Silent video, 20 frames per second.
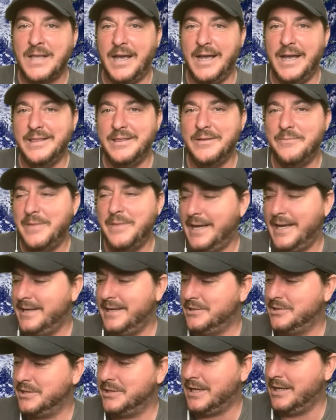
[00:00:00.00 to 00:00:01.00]
And the
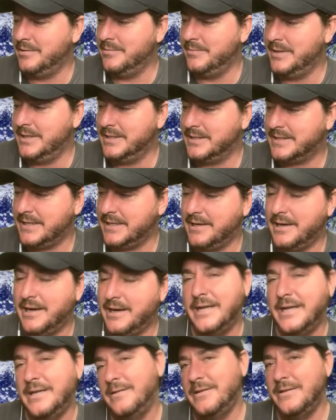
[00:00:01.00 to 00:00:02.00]
manager came to me and said, all
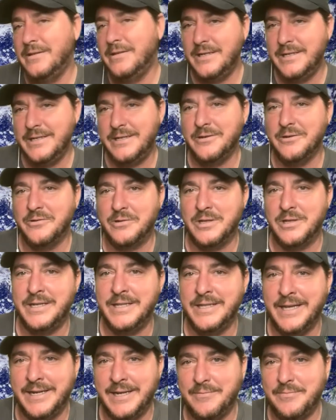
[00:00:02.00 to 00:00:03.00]
right, you need to go
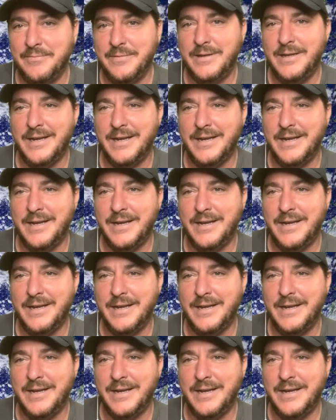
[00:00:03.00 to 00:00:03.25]
clean that up.